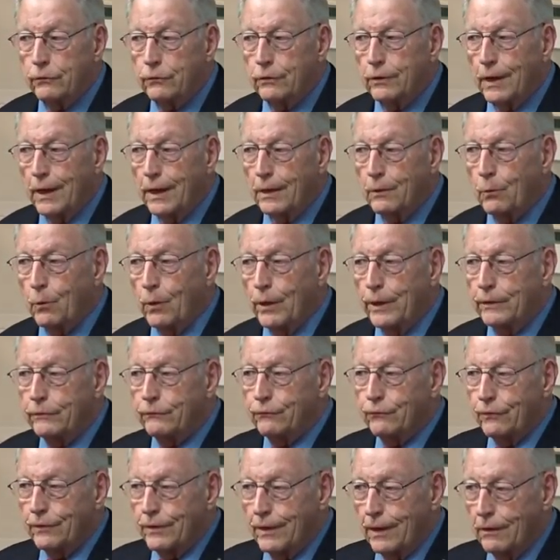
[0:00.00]
So you can add
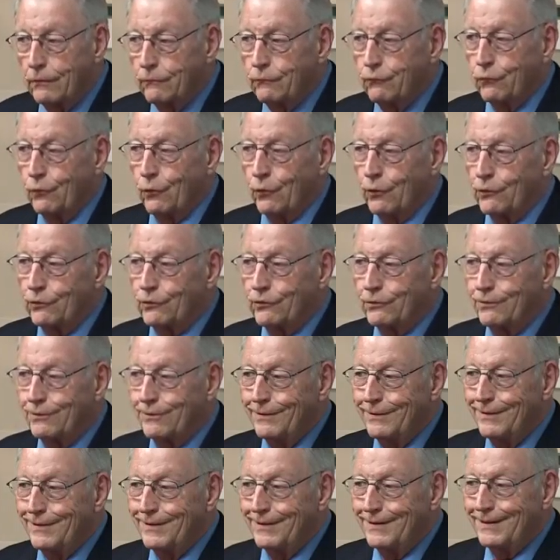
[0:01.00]
weight for downforce
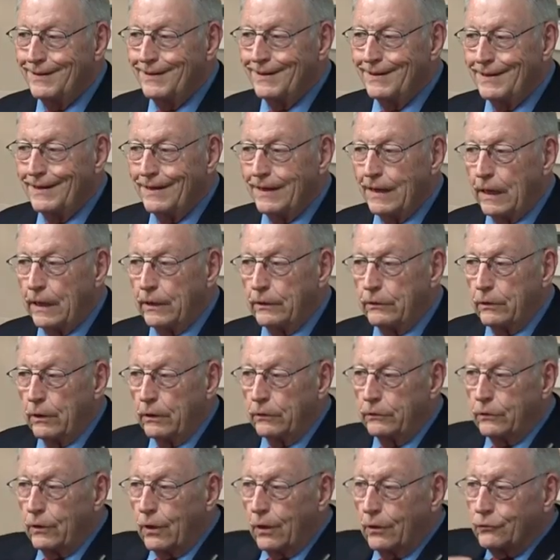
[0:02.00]
and,
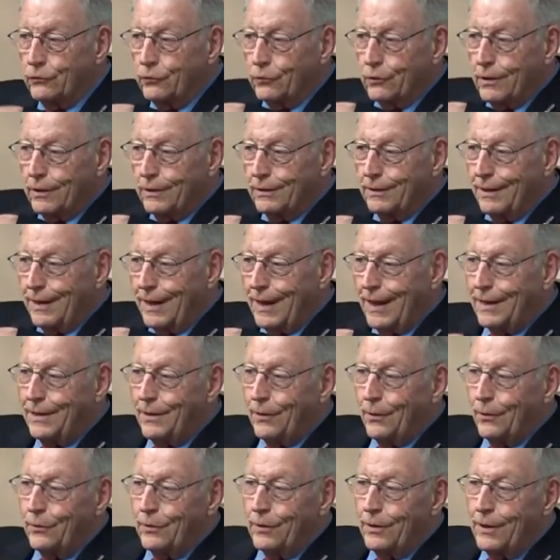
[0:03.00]
and you also can add
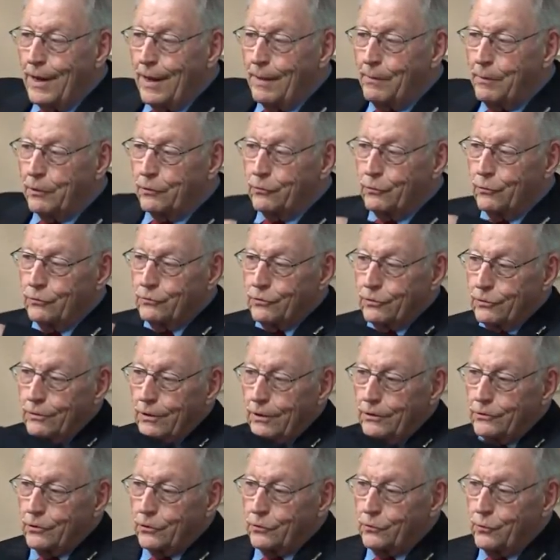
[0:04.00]
aerodynamics. So it's
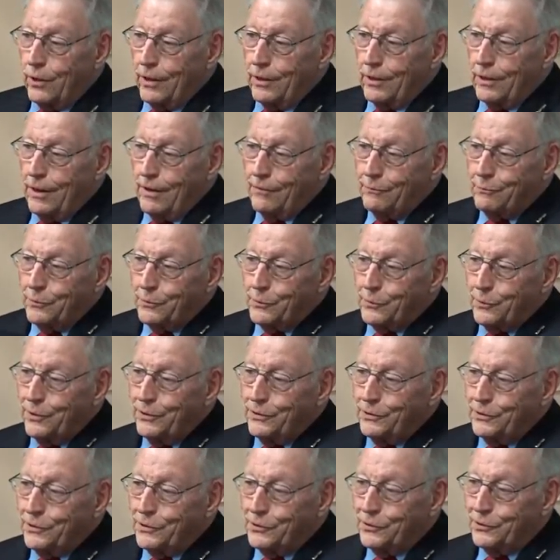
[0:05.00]
a, it's a trade-off
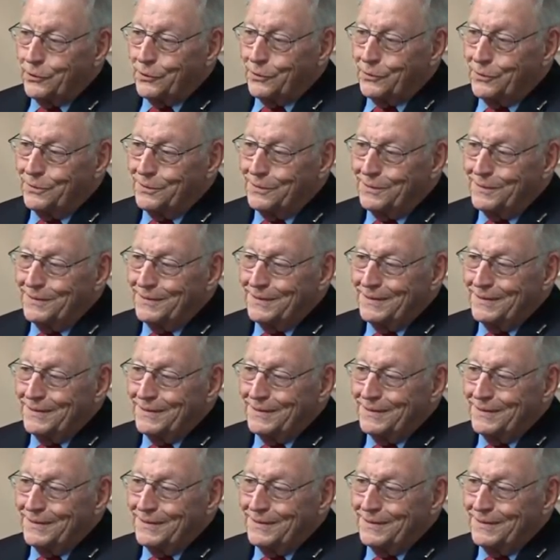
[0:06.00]
between the two.